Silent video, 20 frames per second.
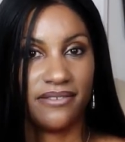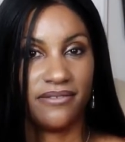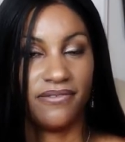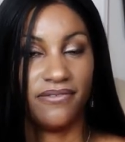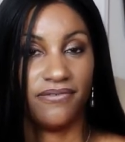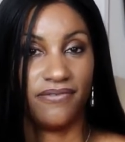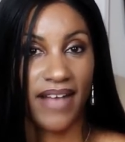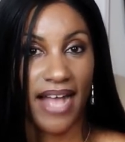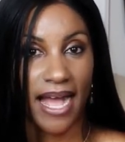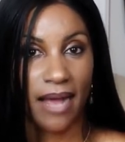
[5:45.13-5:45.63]

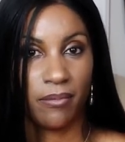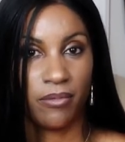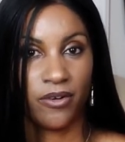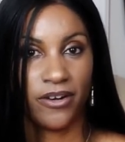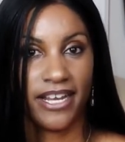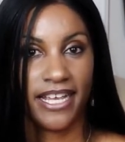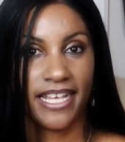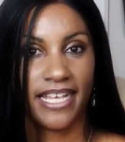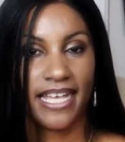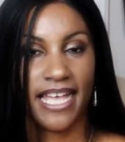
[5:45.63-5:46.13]

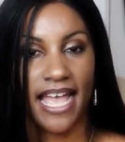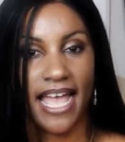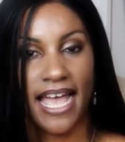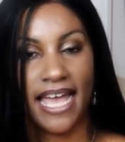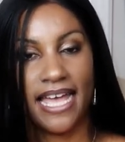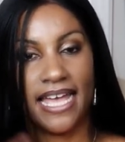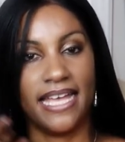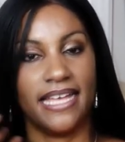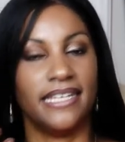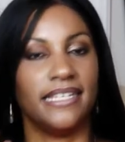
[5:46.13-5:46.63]
fabric
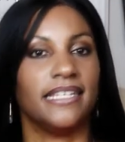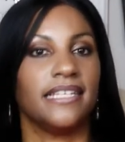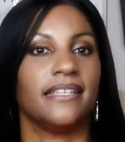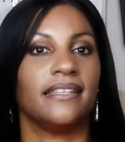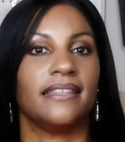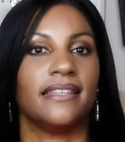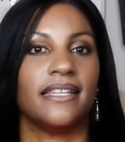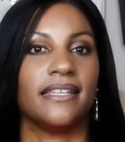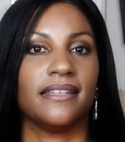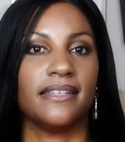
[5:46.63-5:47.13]
and
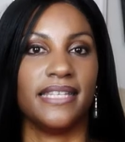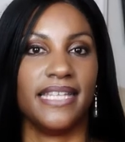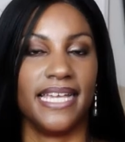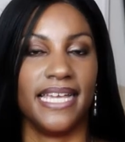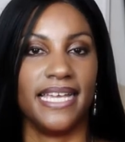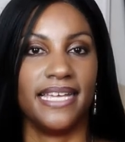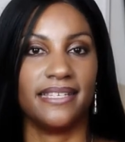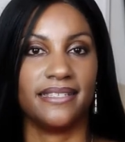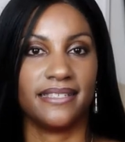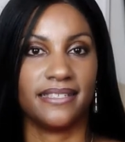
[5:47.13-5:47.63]
the
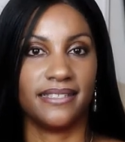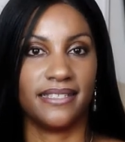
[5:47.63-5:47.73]
lace